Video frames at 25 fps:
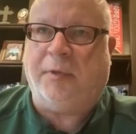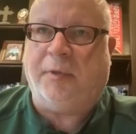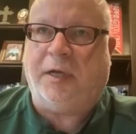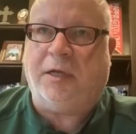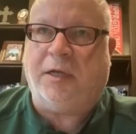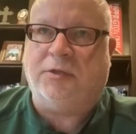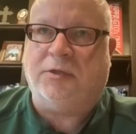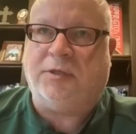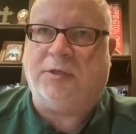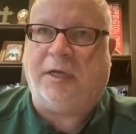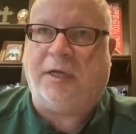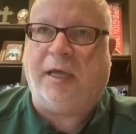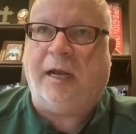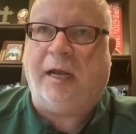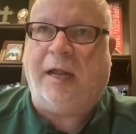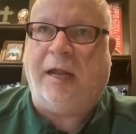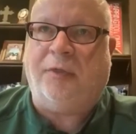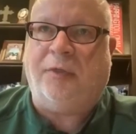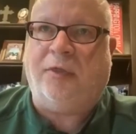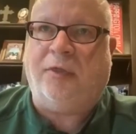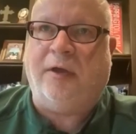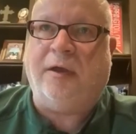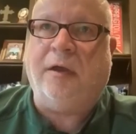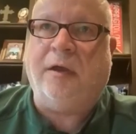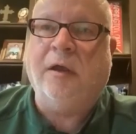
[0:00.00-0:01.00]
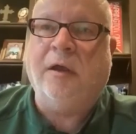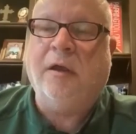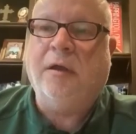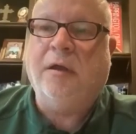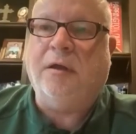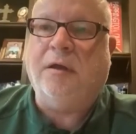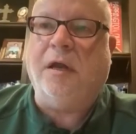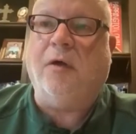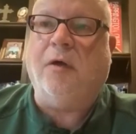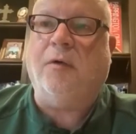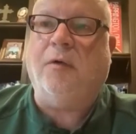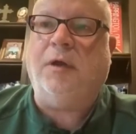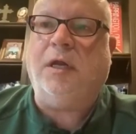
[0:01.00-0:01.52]
Because again, I think
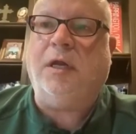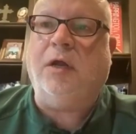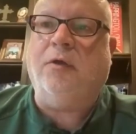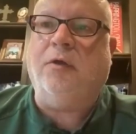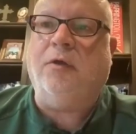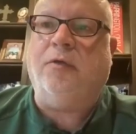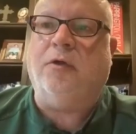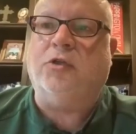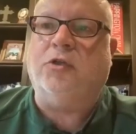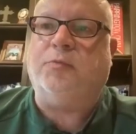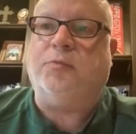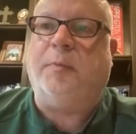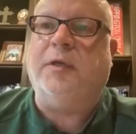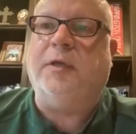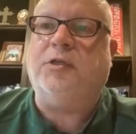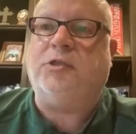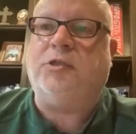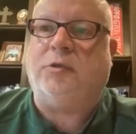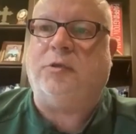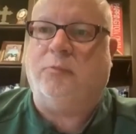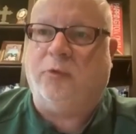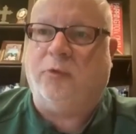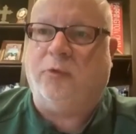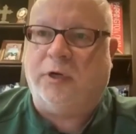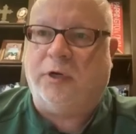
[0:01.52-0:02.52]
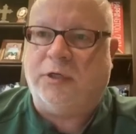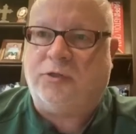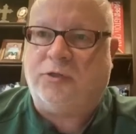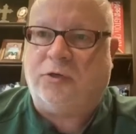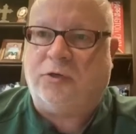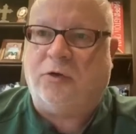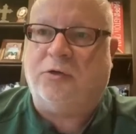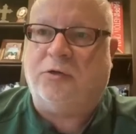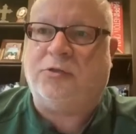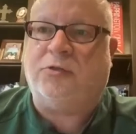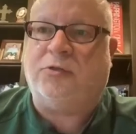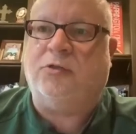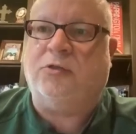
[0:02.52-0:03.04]
knowing you, there's been some
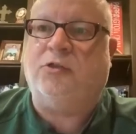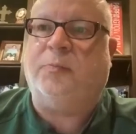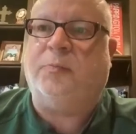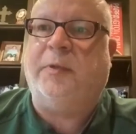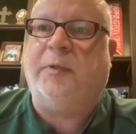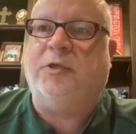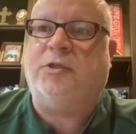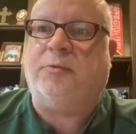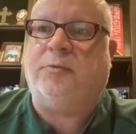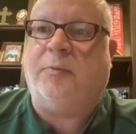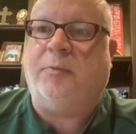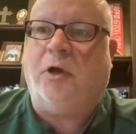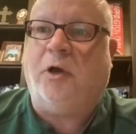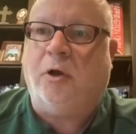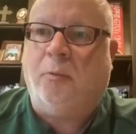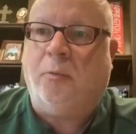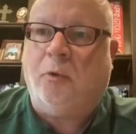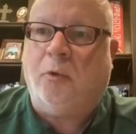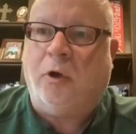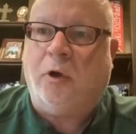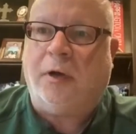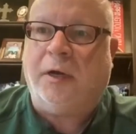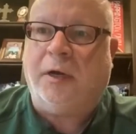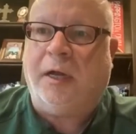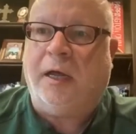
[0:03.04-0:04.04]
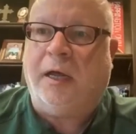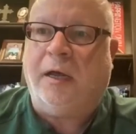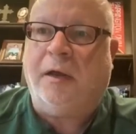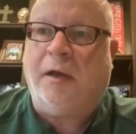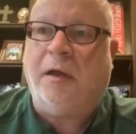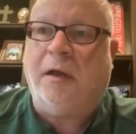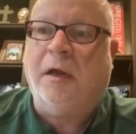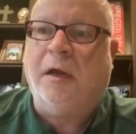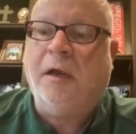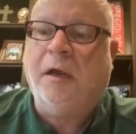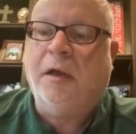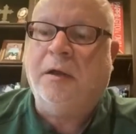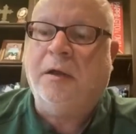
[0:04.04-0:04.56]
research, there's been some homework done,
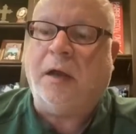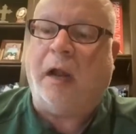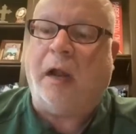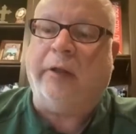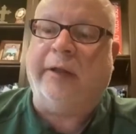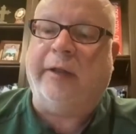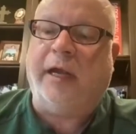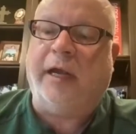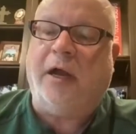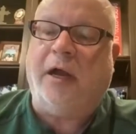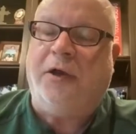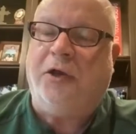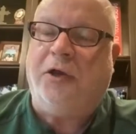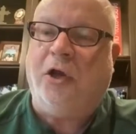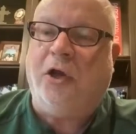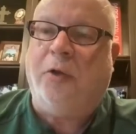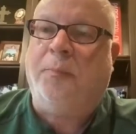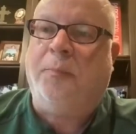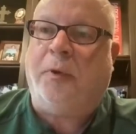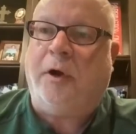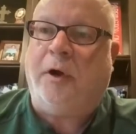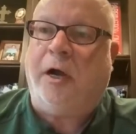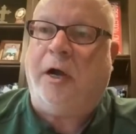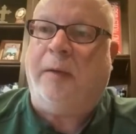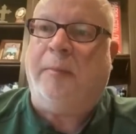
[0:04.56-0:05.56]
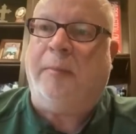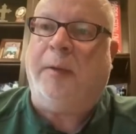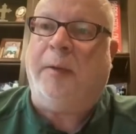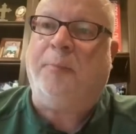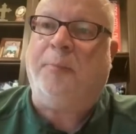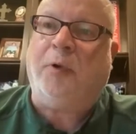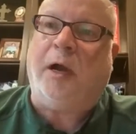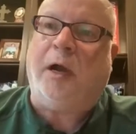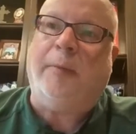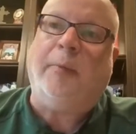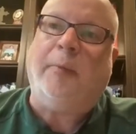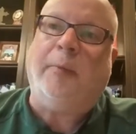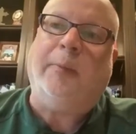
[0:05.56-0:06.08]
not only on your part, but
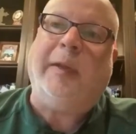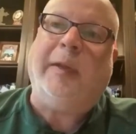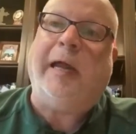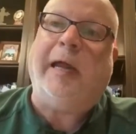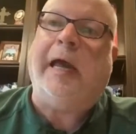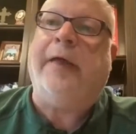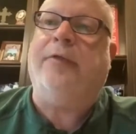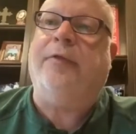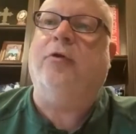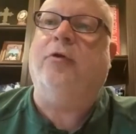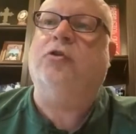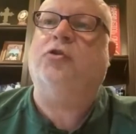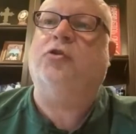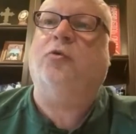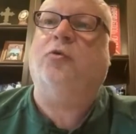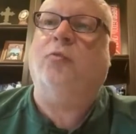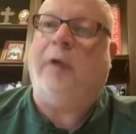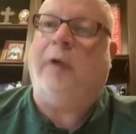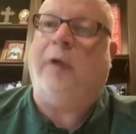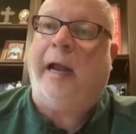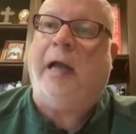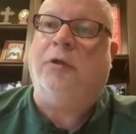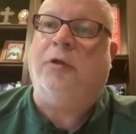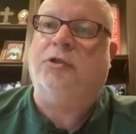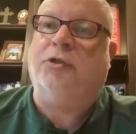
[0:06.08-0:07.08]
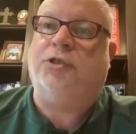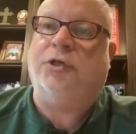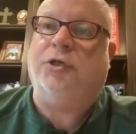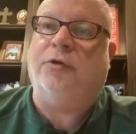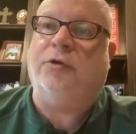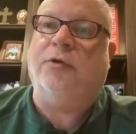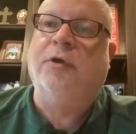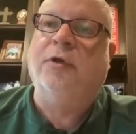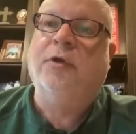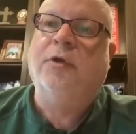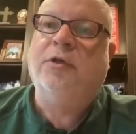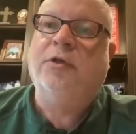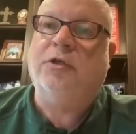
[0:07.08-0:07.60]
probably others around
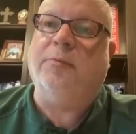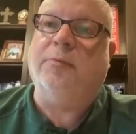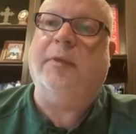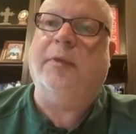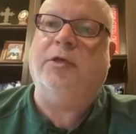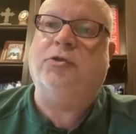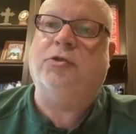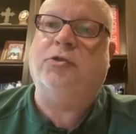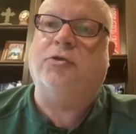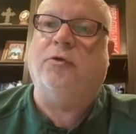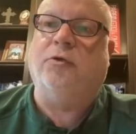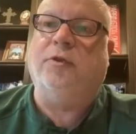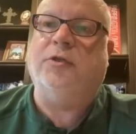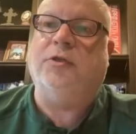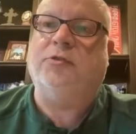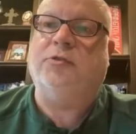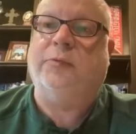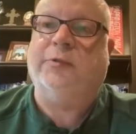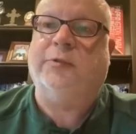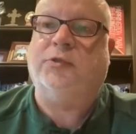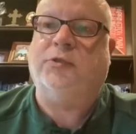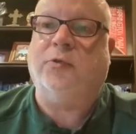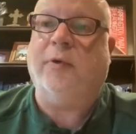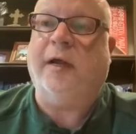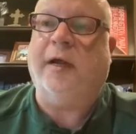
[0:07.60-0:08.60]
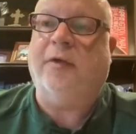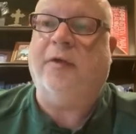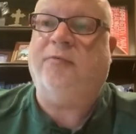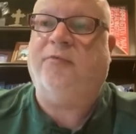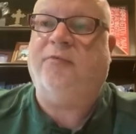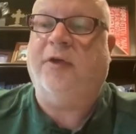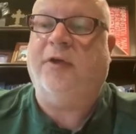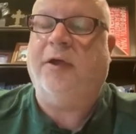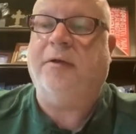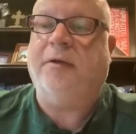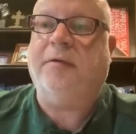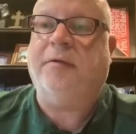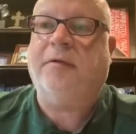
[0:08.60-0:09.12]
you to make sure this was the right
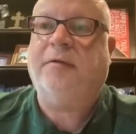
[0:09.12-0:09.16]
fit.